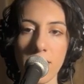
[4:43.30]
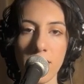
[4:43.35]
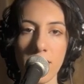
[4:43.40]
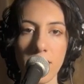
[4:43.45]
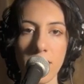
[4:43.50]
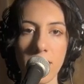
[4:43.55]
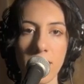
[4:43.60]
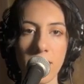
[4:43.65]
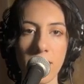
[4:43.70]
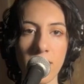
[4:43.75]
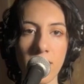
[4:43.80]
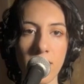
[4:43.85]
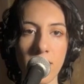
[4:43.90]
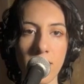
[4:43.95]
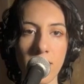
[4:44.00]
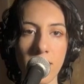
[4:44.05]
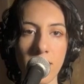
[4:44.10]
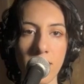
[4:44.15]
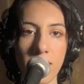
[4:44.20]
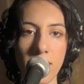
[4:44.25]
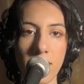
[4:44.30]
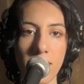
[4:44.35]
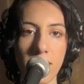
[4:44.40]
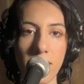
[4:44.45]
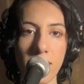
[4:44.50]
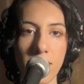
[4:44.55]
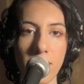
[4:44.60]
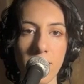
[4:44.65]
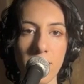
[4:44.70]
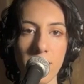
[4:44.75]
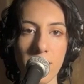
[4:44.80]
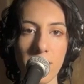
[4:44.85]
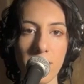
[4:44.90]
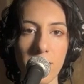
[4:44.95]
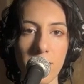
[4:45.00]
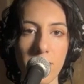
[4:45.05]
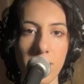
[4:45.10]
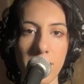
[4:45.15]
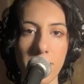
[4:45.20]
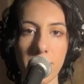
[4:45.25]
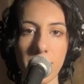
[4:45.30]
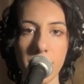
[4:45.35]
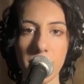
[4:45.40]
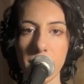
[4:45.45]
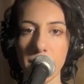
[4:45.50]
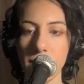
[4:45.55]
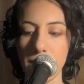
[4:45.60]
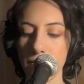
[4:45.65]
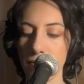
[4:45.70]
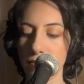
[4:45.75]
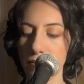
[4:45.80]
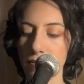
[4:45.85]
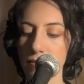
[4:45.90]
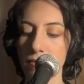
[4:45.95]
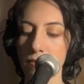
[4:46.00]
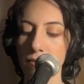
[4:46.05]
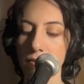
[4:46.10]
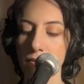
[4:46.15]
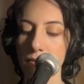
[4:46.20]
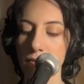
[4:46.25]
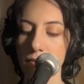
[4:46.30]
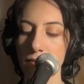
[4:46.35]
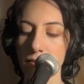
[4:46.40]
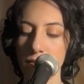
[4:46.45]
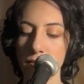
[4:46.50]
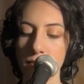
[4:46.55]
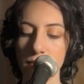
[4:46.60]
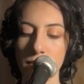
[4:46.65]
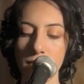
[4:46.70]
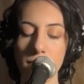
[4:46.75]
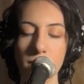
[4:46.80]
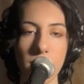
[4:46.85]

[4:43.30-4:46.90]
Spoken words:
Nobody speaks.